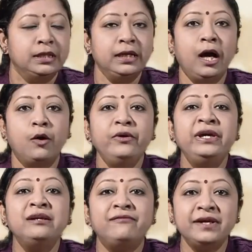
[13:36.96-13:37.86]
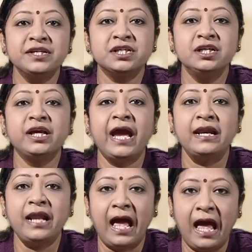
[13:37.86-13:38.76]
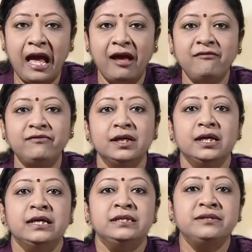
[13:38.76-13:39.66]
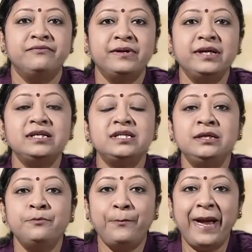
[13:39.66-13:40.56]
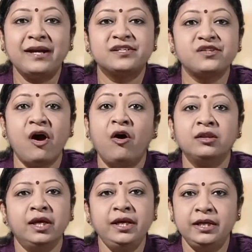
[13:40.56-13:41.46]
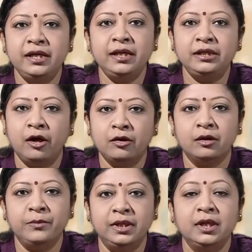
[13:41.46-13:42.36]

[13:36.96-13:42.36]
Now, inflation can have different impacts on the Indian economy.